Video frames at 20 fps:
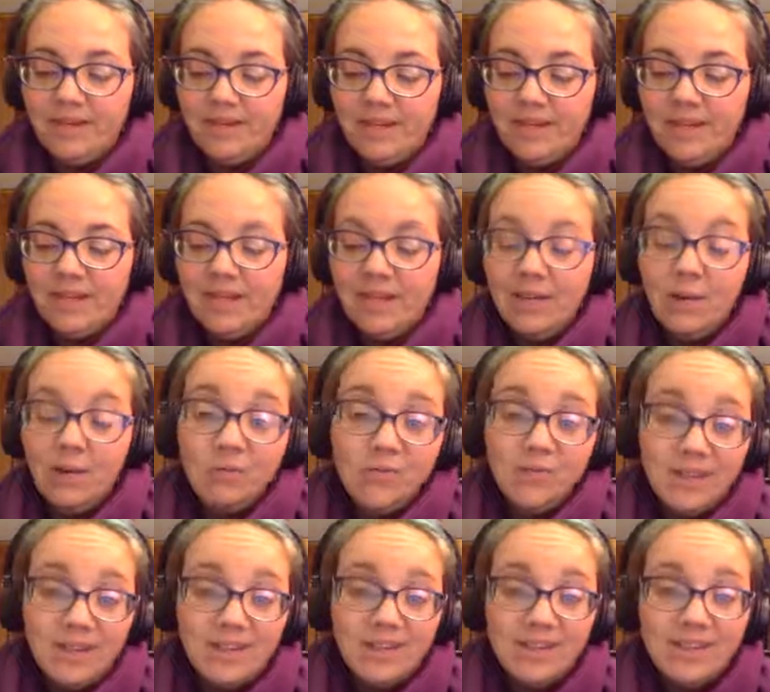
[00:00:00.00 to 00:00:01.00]
And he goes
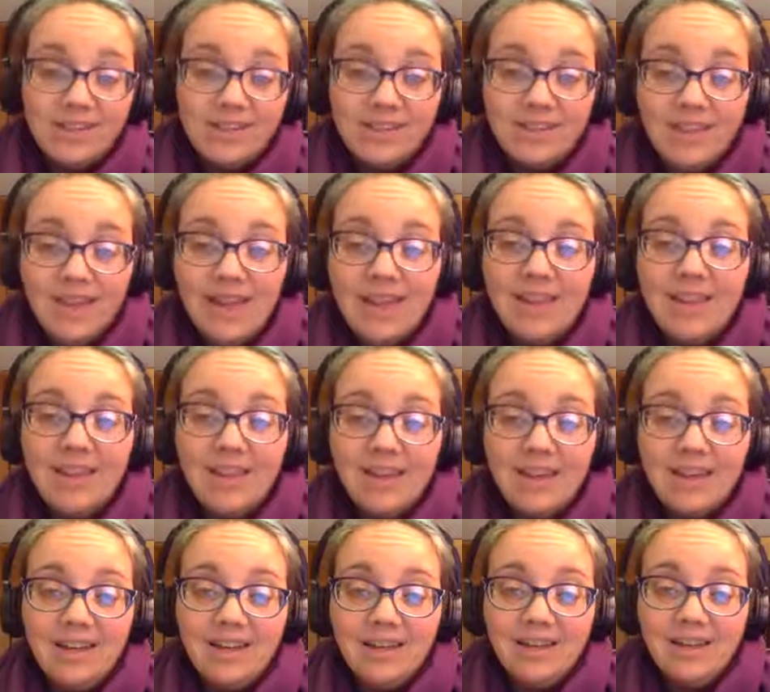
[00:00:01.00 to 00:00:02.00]
on to say
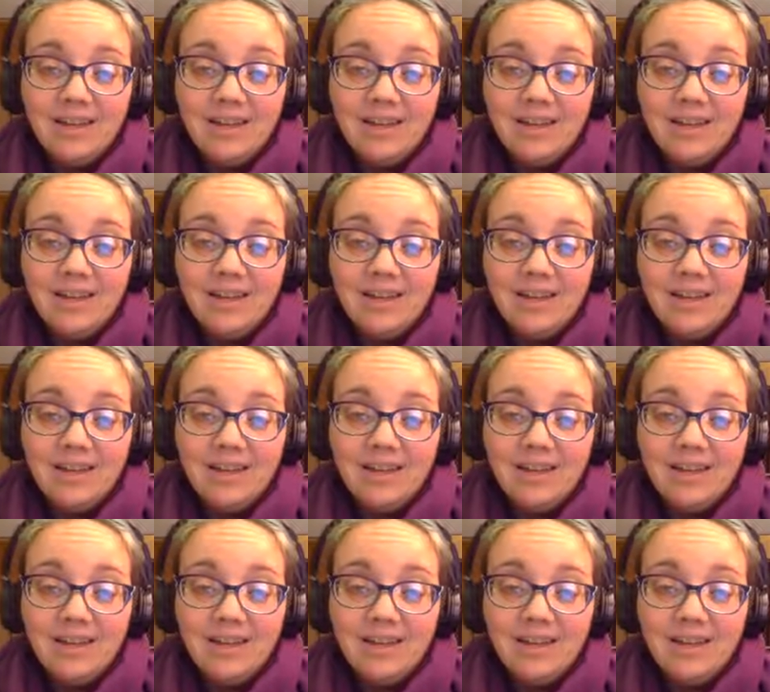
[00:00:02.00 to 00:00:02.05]
that